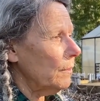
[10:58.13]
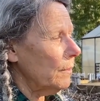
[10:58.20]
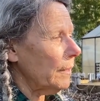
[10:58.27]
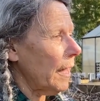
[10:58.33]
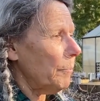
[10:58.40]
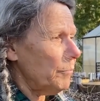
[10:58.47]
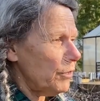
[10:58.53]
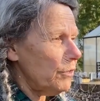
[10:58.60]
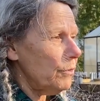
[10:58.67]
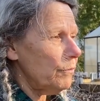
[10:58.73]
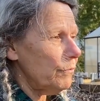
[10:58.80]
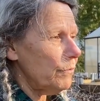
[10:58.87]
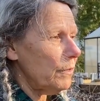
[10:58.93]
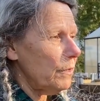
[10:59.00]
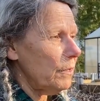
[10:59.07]
captain
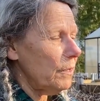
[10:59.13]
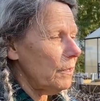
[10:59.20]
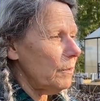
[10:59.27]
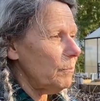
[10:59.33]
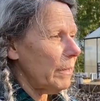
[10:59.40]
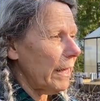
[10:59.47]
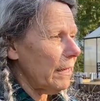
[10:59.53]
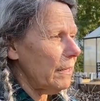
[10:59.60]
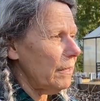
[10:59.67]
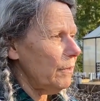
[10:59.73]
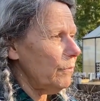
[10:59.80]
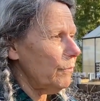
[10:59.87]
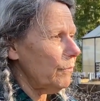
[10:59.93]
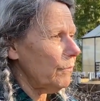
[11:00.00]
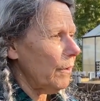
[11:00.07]
of the
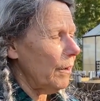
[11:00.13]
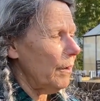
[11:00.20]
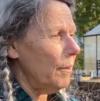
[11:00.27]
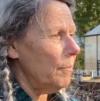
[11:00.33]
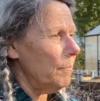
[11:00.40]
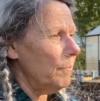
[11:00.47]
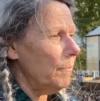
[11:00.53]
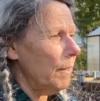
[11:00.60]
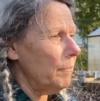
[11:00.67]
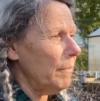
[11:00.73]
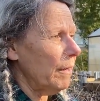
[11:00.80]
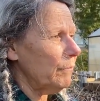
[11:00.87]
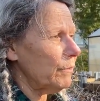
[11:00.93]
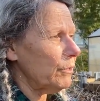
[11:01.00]
Blackheath Mount